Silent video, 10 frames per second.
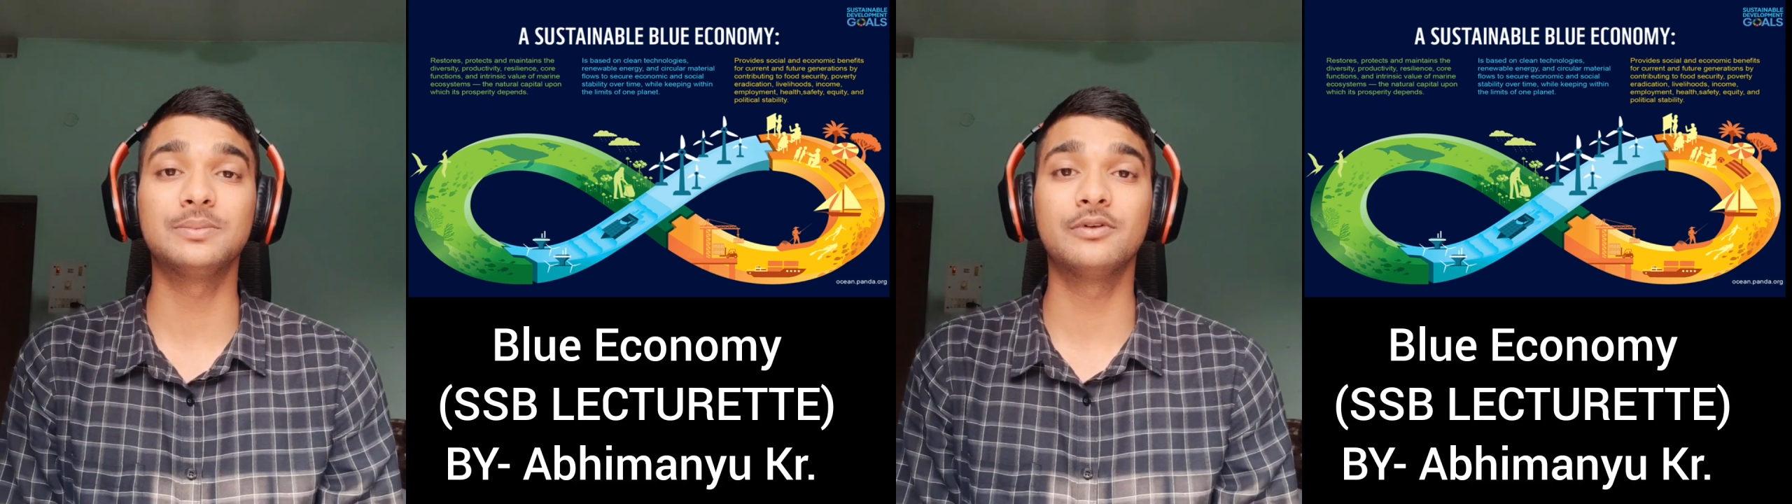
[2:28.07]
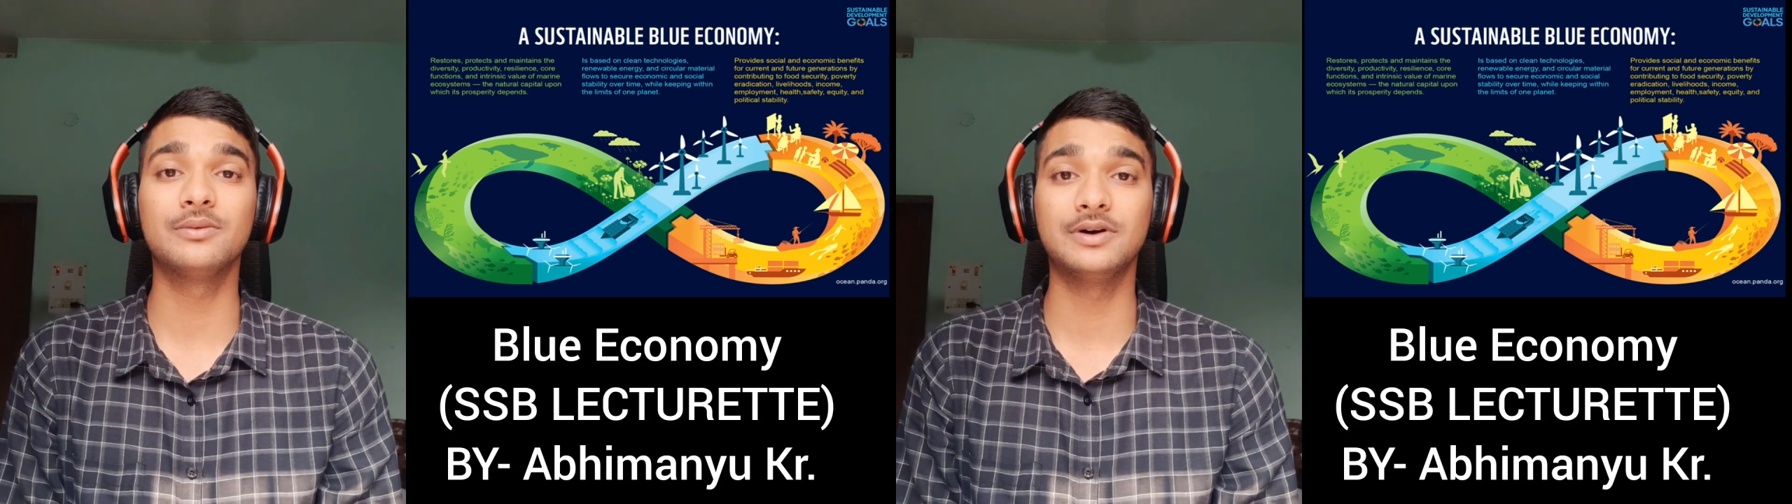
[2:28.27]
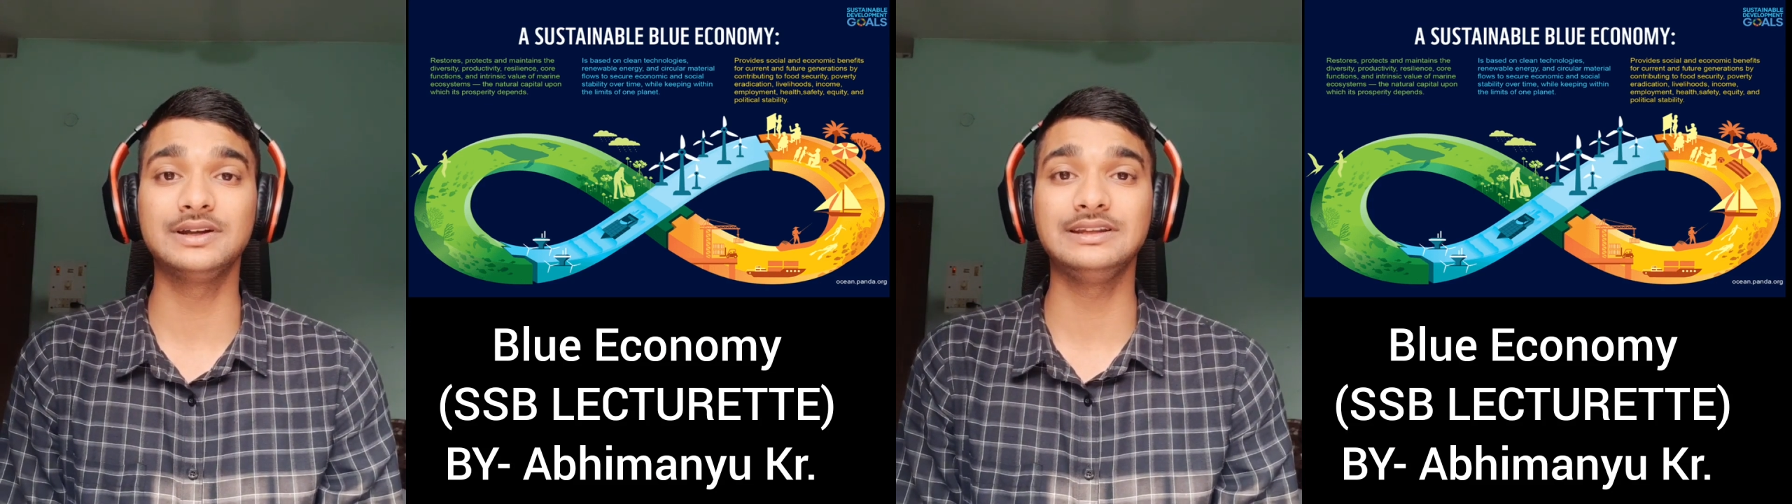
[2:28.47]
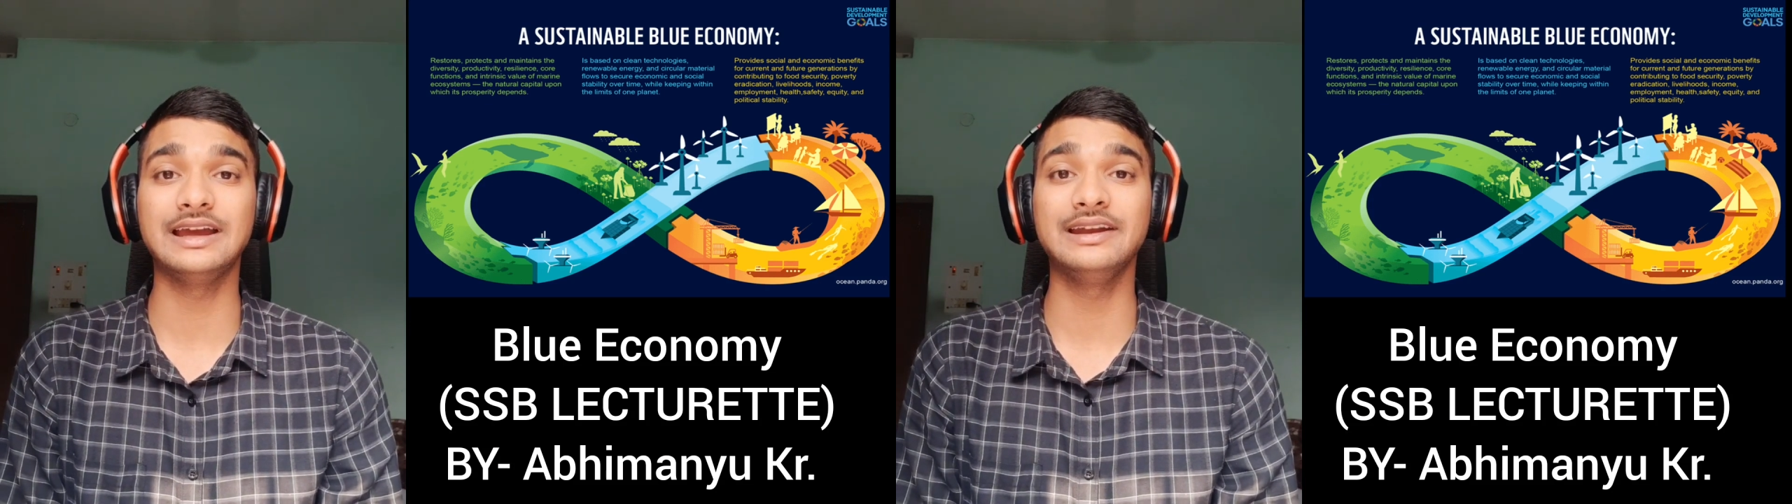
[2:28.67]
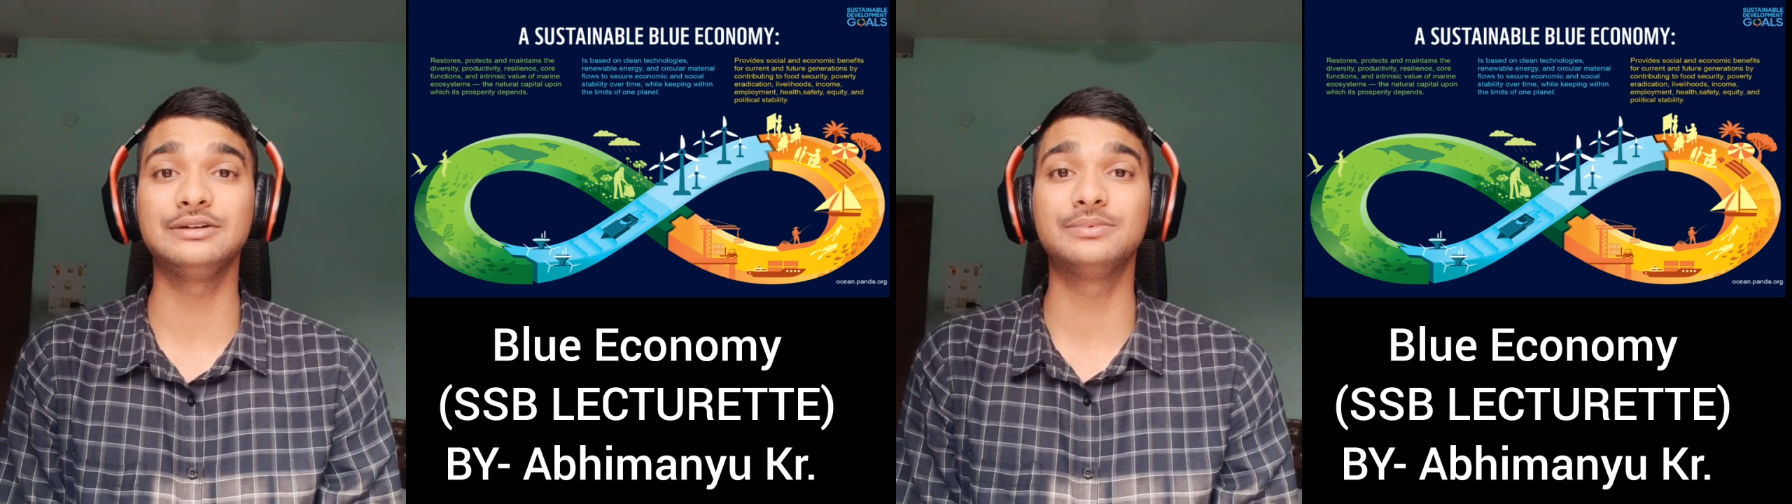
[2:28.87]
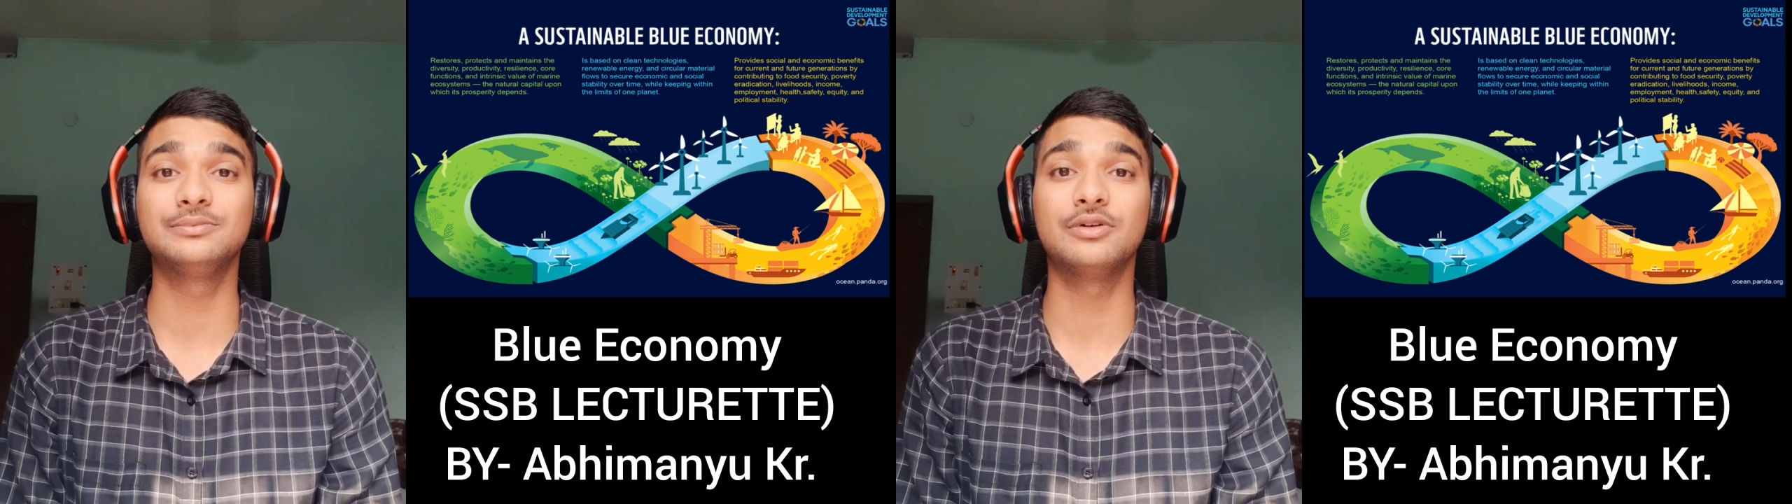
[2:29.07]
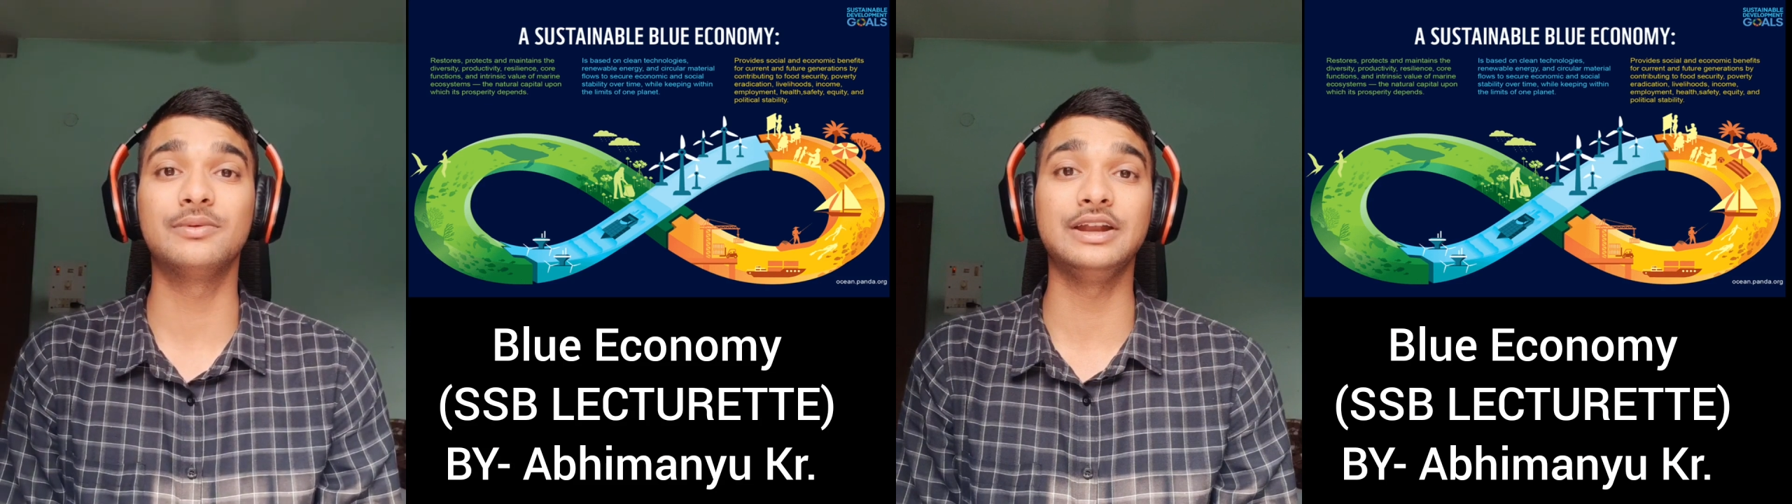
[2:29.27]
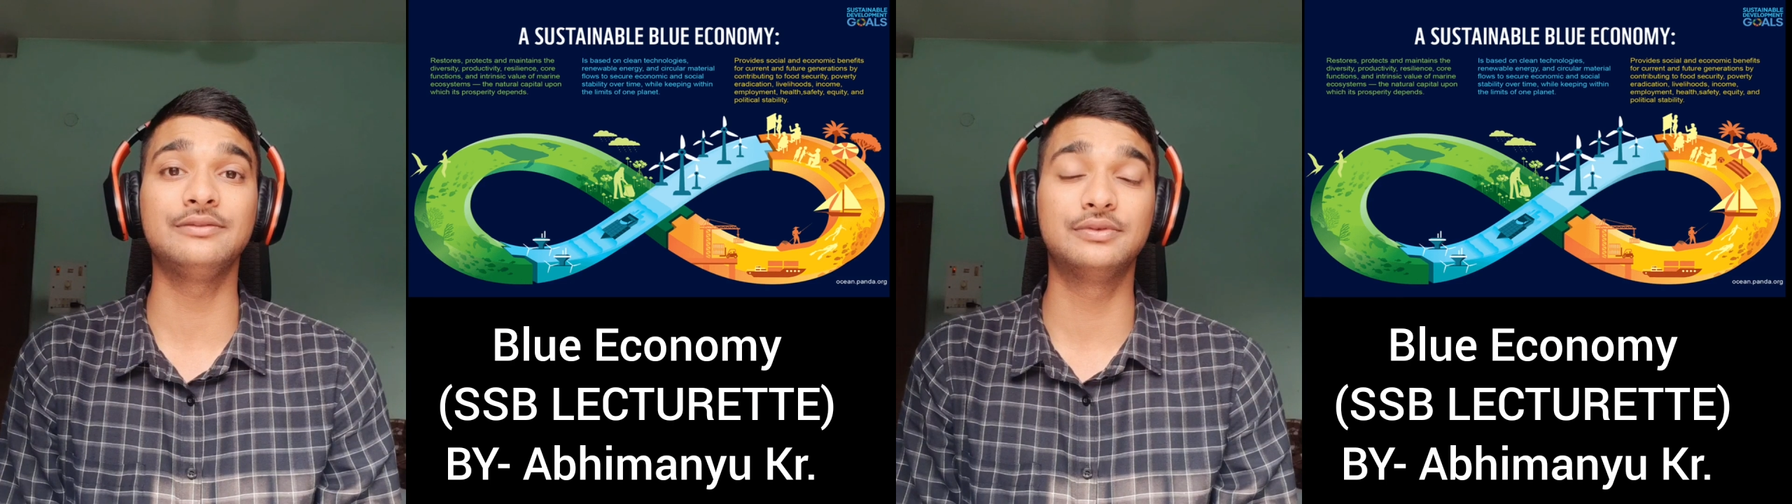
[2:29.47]
poverty and it will
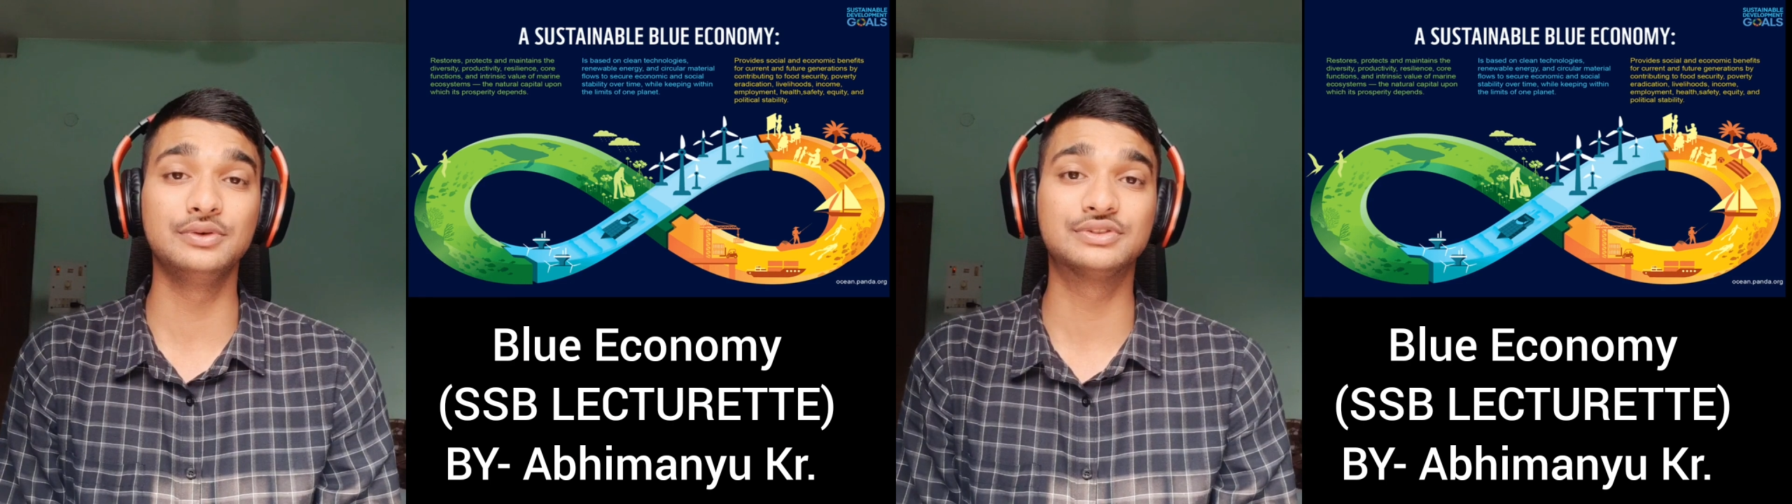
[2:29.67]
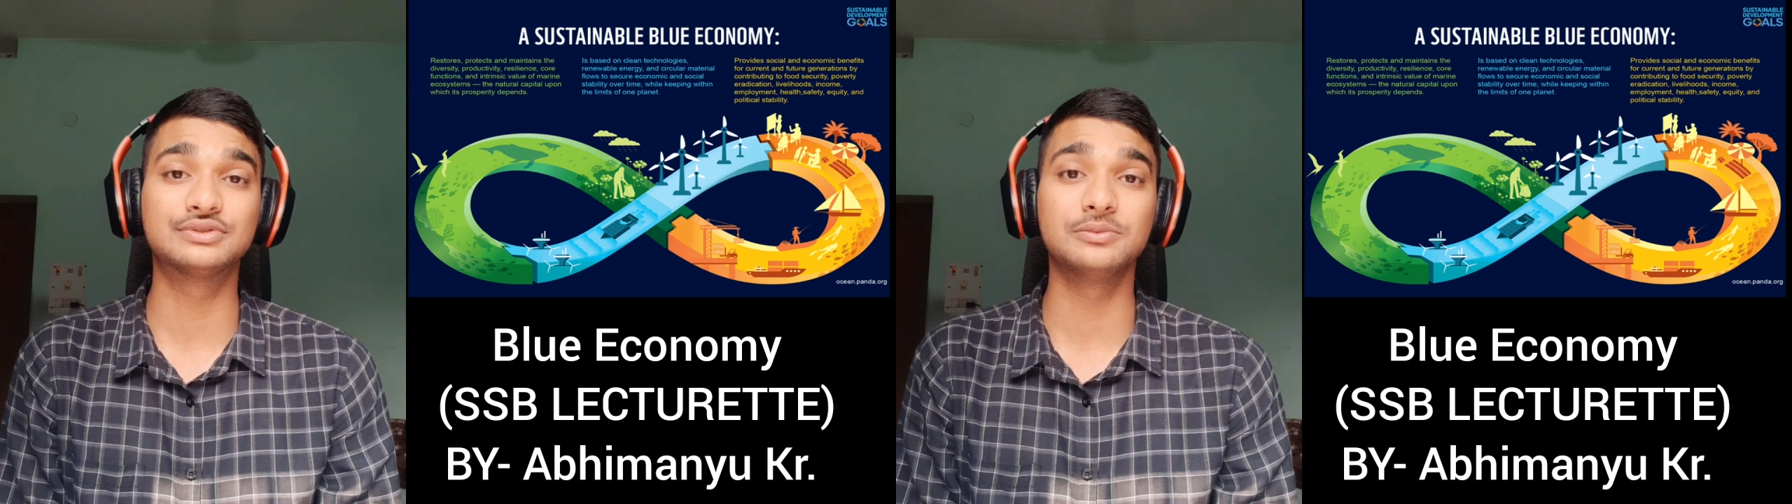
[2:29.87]
provide foods